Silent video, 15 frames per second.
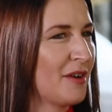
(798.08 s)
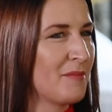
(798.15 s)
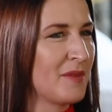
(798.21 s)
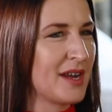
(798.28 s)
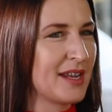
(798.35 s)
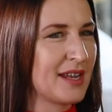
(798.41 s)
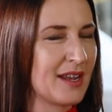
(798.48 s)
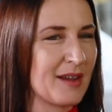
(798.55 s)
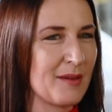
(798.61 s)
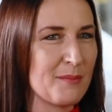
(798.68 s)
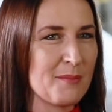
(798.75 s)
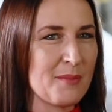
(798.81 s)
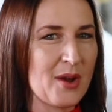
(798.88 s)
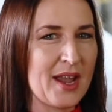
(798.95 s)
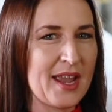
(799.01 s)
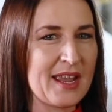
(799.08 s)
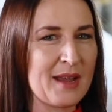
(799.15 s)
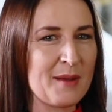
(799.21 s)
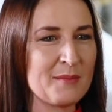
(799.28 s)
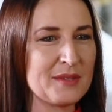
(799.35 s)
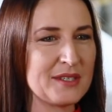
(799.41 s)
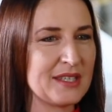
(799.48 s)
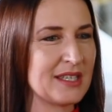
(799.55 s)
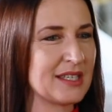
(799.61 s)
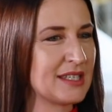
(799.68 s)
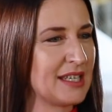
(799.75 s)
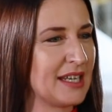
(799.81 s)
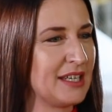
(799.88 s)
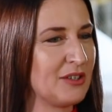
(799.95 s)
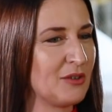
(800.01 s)
But my
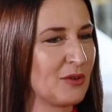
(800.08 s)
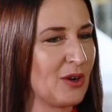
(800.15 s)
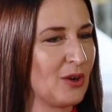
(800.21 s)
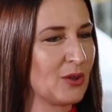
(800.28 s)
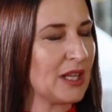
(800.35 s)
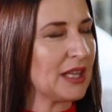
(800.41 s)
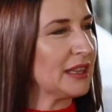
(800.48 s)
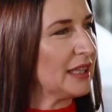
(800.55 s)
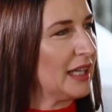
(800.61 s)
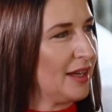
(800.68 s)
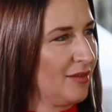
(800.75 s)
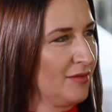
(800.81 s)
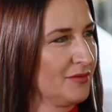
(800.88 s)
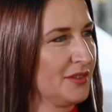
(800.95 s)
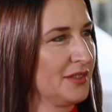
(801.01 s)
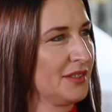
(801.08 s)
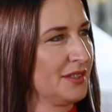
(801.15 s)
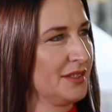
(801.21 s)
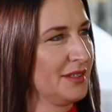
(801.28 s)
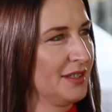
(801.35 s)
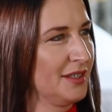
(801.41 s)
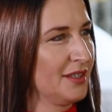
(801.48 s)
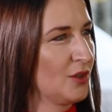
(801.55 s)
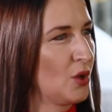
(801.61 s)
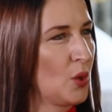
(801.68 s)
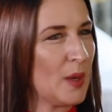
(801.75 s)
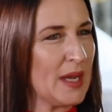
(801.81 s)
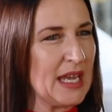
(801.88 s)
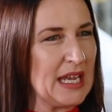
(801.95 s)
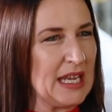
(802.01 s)
16-year-old loves
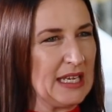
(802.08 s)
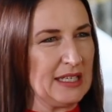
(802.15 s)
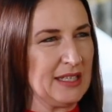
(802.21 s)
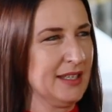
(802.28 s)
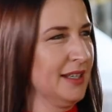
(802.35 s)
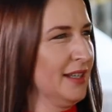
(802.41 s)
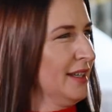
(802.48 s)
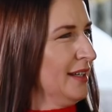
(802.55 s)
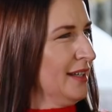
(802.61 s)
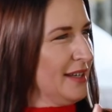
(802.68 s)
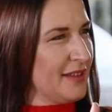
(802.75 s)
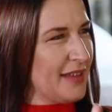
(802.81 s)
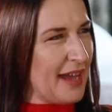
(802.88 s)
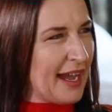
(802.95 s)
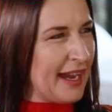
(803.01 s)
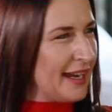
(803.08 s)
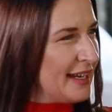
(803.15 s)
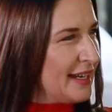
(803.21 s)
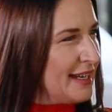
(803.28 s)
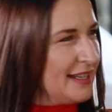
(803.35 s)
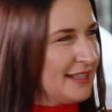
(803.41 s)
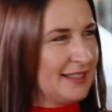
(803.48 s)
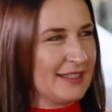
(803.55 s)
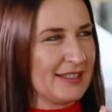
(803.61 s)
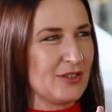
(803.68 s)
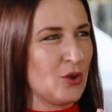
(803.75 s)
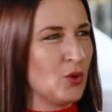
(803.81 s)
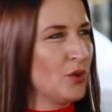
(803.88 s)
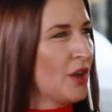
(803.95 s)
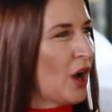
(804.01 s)
Queen, 80s,
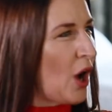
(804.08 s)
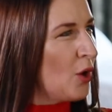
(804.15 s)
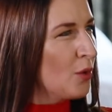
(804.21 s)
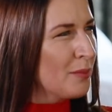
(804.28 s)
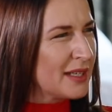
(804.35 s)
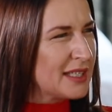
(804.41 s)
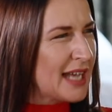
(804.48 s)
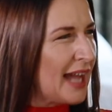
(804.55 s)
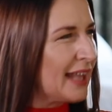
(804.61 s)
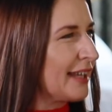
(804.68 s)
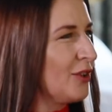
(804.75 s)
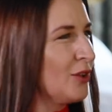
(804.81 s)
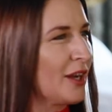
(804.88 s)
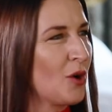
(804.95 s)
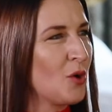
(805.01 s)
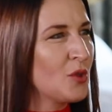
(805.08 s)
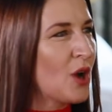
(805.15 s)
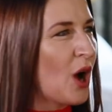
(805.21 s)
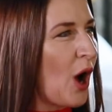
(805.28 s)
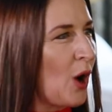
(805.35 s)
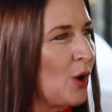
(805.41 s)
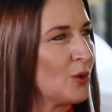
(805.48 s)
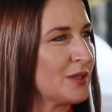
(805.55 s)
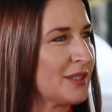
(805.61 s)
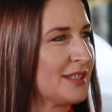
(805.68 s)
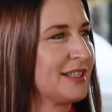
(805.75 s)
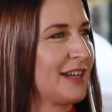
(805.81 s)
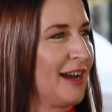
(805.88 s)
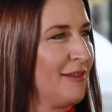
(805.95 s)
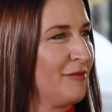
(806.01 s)
all the old Metallica, like all the old
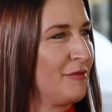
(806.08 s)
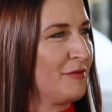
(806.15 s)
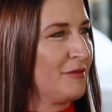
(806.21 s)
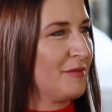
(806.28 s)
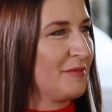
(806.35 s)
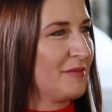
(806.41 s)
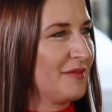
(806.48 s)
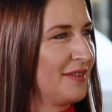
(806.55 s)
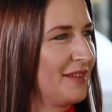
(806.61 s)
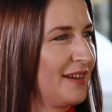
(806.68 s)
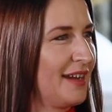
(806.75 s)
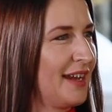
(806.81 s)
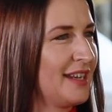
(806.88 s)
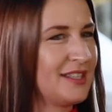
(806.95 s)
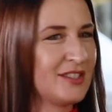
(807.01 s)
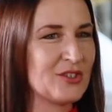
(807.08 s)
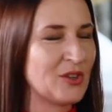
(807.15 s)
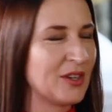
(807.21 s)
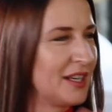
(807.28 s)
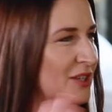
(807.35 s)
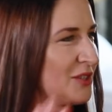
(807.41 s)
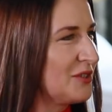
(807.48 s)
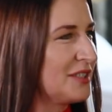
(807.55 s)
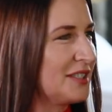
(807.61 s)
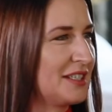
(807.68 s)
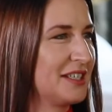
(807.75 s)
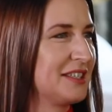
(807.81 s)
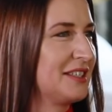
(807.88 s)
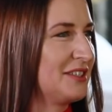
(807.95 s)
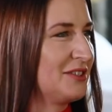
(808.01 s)
stuff. Yeah. He's not interested
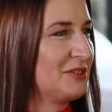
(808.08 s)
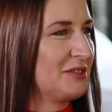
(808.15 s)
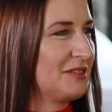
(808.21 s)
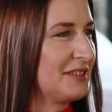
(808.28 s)
in this new